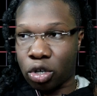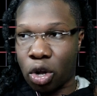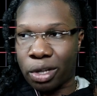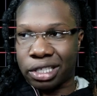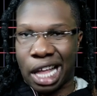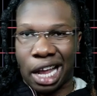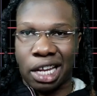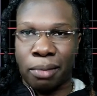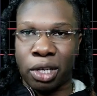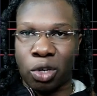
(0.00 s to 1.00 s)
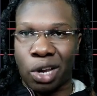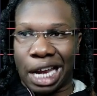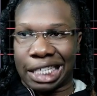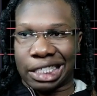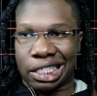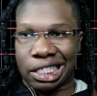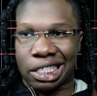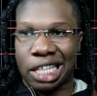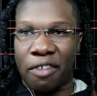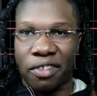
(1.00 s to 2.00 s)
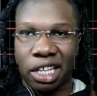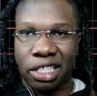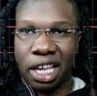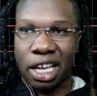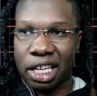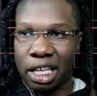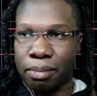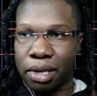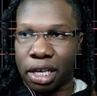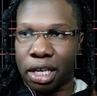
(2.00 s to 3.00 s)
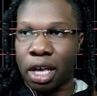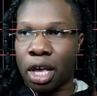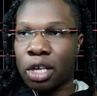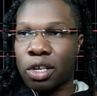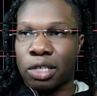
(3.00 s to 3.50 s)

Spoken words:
So you know it's not gonna be doing like 7 to 10 dB.